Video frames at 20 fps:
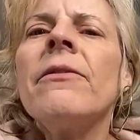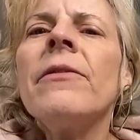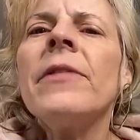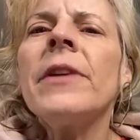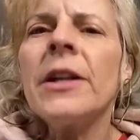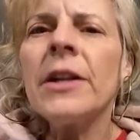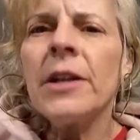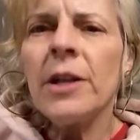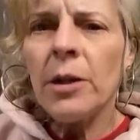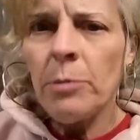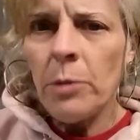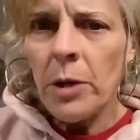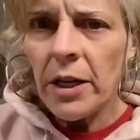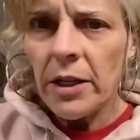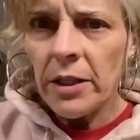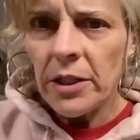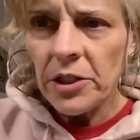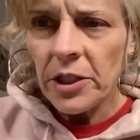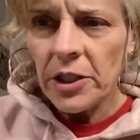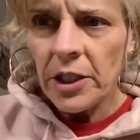fingernail
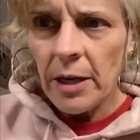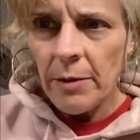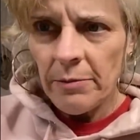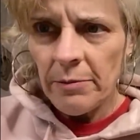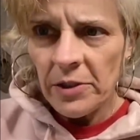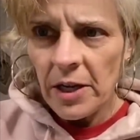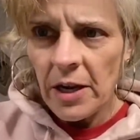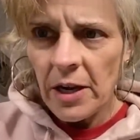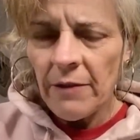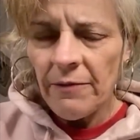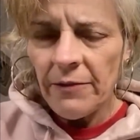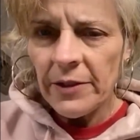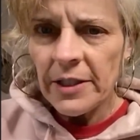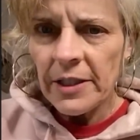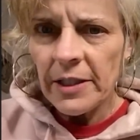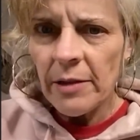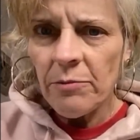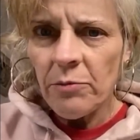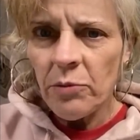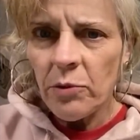polish comes off
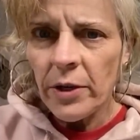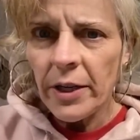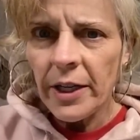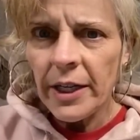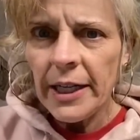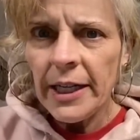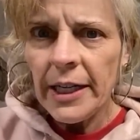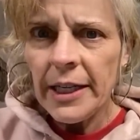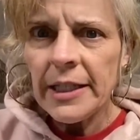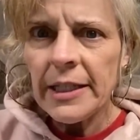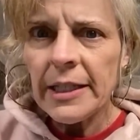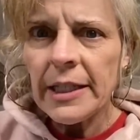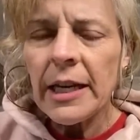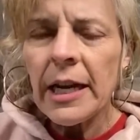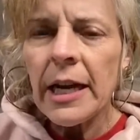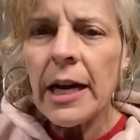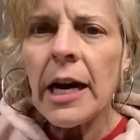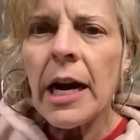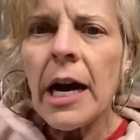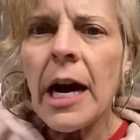at some point.
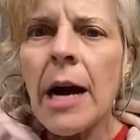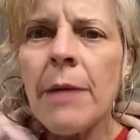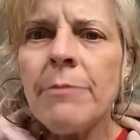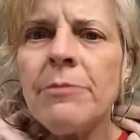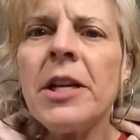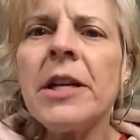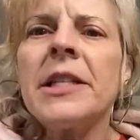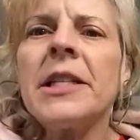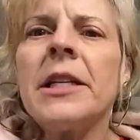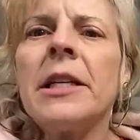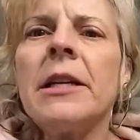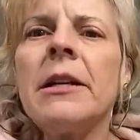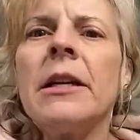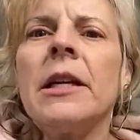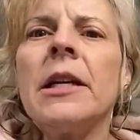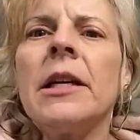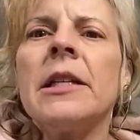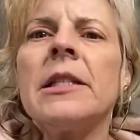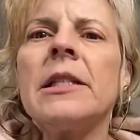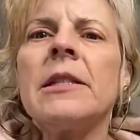It's
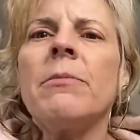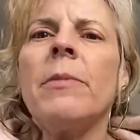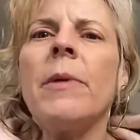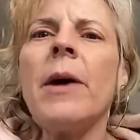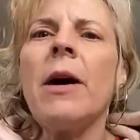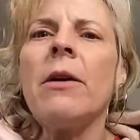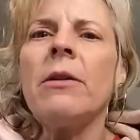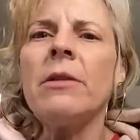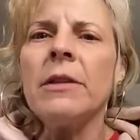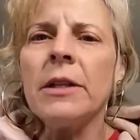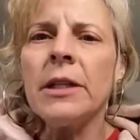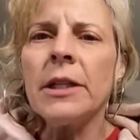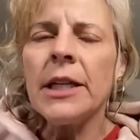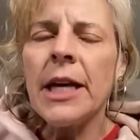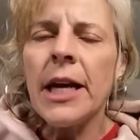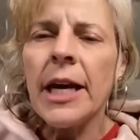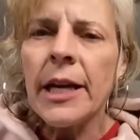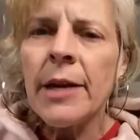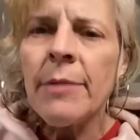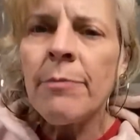about
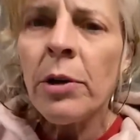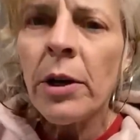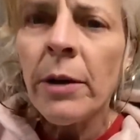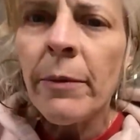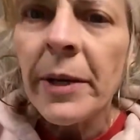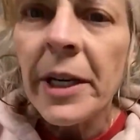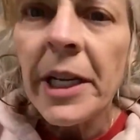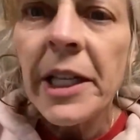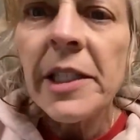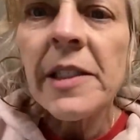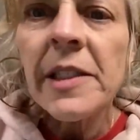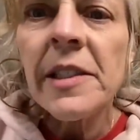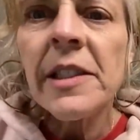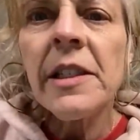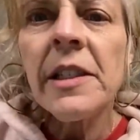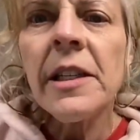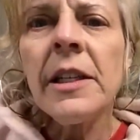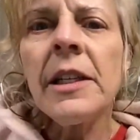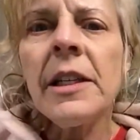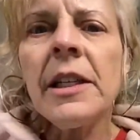impermanence
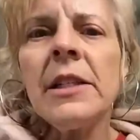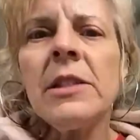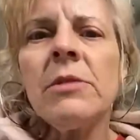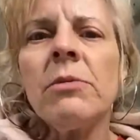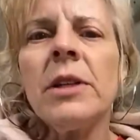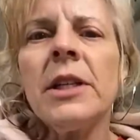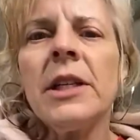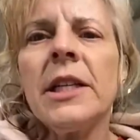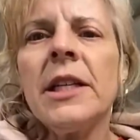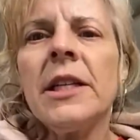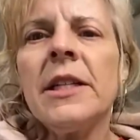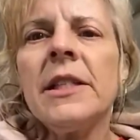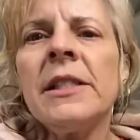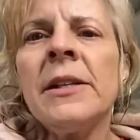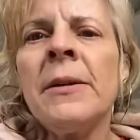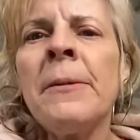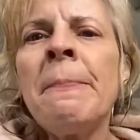is what it is.